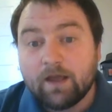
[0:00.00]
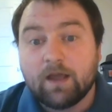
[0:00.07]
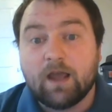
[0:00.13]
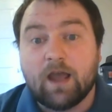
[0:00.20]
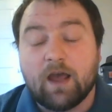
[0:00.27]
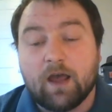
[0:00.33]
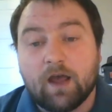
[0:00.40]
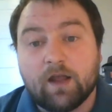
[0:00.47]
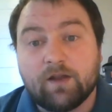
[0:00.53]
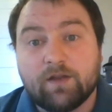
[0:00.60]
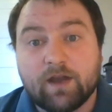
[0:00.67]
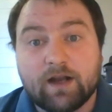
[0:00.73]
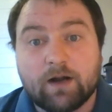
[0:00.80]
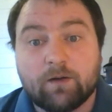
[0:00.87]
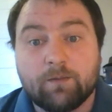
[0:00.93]
And
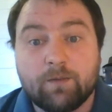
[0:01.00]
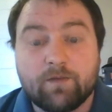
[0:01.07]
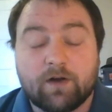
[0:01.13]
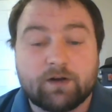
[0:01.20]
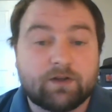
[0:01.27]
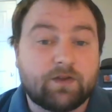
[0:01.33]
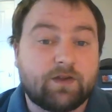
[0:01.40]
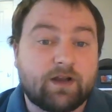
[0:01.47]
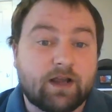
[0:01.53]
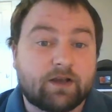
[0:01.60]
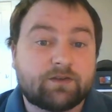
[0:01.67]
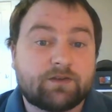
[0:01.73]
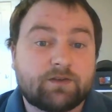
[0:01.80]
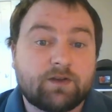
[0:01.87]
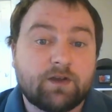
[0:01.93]
then I would move on to the
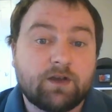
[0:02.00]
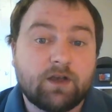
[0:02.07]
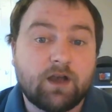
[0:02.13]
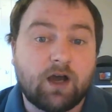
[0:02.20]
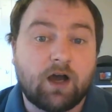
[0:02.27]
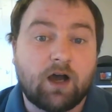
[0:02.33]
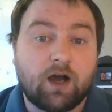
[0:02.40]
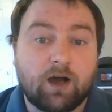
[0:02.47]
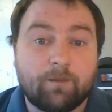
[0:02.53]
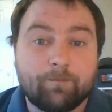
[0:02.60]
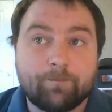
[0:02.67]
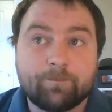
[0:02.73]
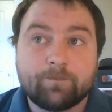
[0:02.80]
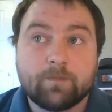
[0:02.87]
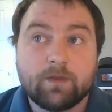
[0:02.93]
next
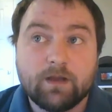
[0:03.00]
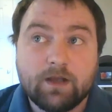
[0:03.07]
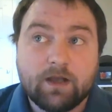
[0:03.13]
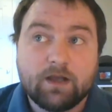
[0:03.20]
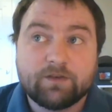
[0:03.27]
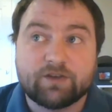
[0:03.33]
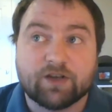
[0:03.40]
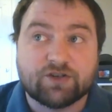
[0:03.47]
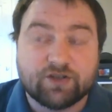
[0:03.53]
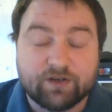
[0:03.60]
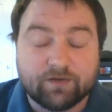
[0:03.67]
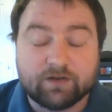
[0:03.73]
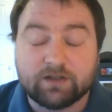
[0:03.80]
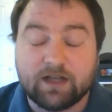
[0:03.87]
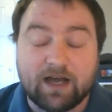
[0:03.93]
section
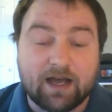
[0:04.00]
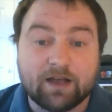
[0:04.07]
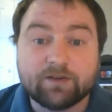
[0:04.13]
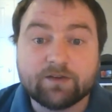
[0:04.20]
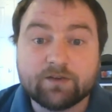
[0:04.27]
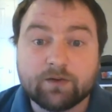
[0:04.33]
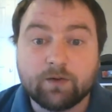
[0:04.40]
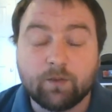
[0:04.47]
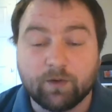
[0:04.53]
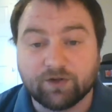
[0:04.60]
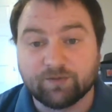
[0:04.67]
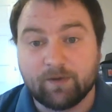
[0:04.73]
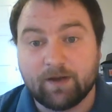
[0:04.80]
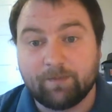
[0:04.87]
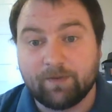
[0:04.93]
of class, which
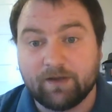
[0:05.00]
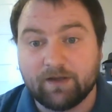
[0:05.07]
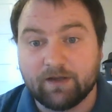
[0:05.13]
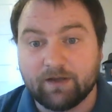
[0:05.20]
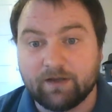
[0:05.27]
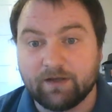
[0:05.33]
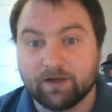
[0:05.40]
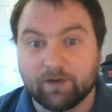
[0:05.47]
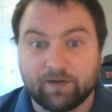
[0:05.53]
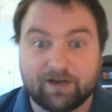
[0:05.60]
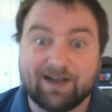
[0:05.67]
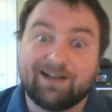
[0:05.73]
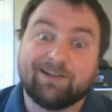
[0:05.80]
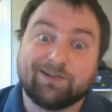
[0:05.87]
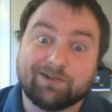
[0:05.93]
might be, the
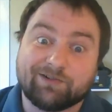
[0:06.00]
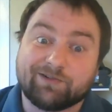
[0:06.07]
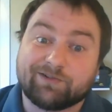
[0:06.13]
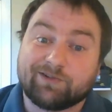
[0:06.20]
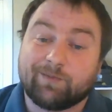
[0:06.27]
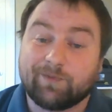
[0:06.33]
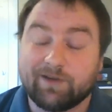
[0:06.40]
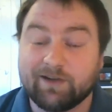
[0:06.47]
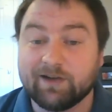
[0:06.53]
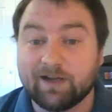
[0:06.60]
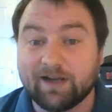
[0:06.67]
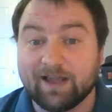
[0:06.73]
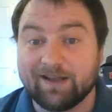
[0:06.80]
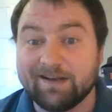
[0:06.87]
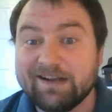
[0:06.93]
colors or something.
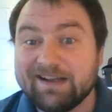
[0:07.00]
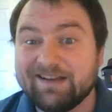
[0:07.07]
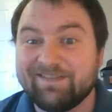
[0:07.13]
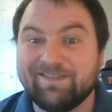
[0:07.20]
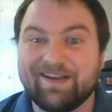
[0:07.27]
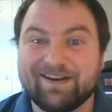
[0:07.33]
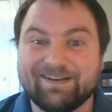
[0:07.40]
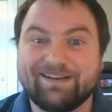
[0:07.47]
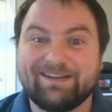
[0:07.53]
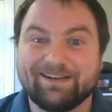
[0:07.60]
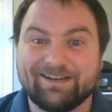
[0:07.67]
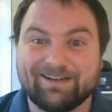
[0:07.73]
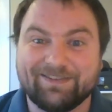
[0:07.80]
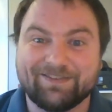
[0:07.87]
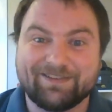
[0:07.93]
Again, very
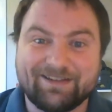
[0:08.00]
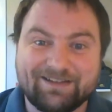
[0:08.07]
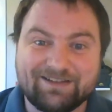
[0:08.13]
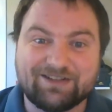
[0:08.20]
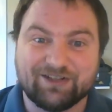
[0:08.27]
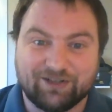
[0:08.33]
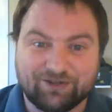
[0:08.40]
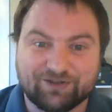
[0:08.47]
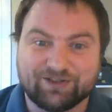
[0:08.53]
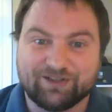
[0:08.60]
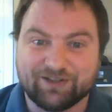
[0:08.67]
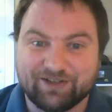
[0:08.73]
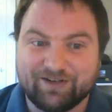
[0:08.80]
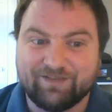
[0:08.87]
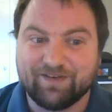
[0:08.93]
young children
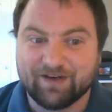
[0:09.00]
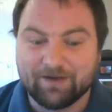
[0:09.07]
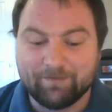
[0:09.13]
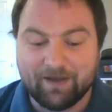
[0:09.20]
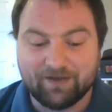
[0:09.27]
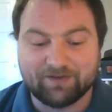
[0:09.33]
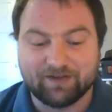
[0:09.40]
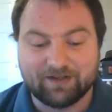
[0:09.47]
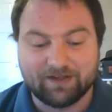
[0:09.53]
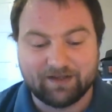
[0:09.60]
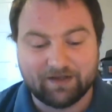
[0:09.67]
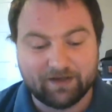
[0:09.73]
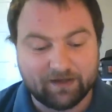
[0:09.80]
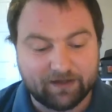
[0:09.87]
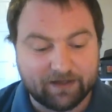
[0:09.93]
learning very basic
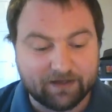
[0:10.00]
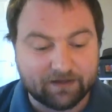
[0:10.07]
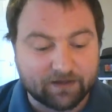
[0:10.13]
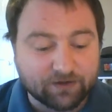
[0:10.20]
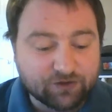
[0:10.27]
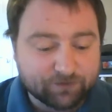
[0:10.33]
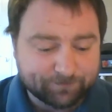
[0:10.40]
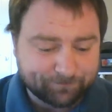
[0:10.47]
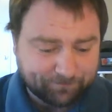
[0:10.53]
English.